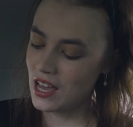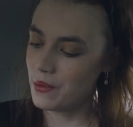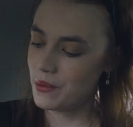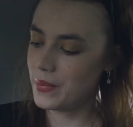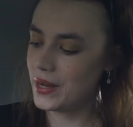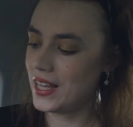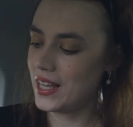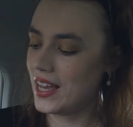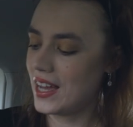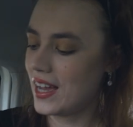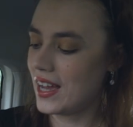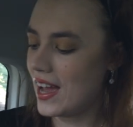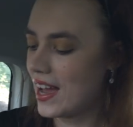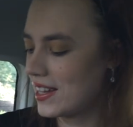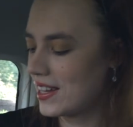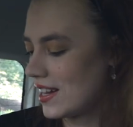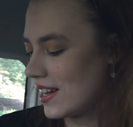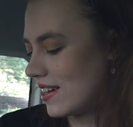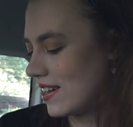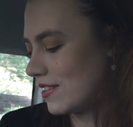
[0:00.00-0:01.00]
but
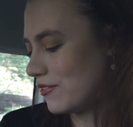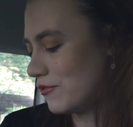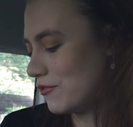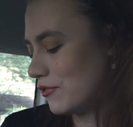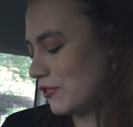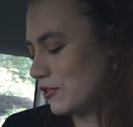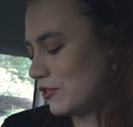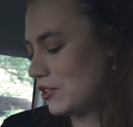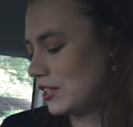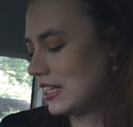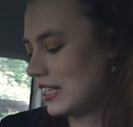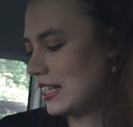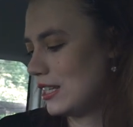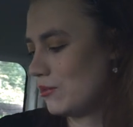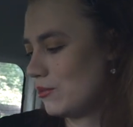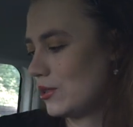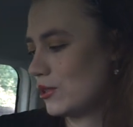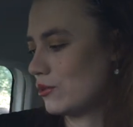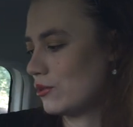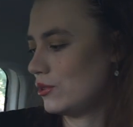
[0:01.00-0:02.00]

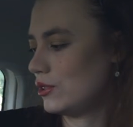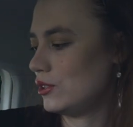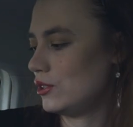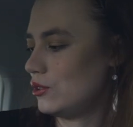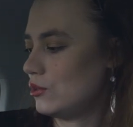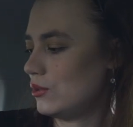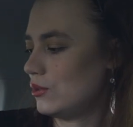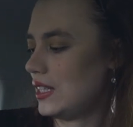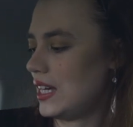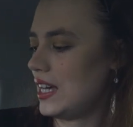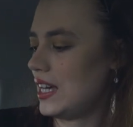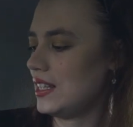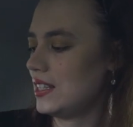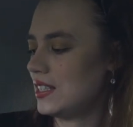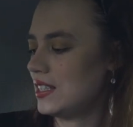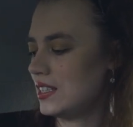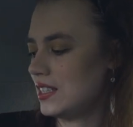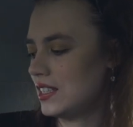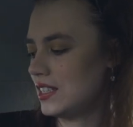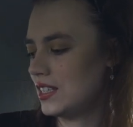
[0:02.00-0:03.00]
unfortunately we couldn't do that
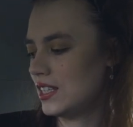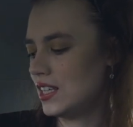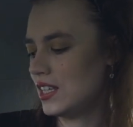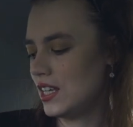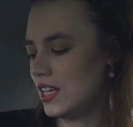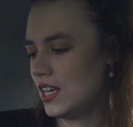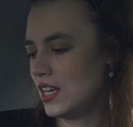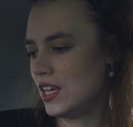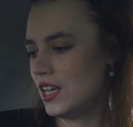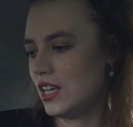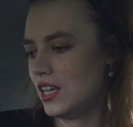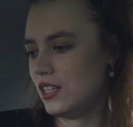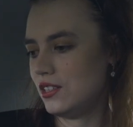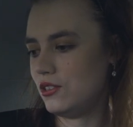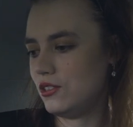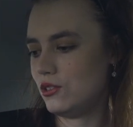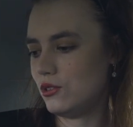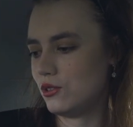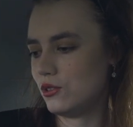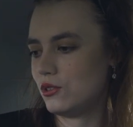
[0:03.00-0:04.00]

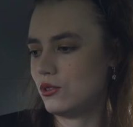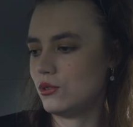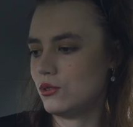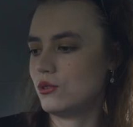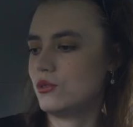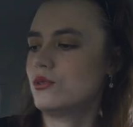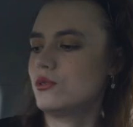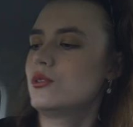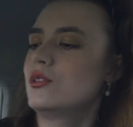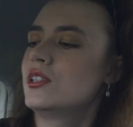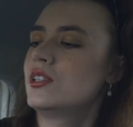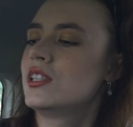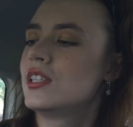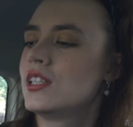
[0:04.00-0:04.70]
due to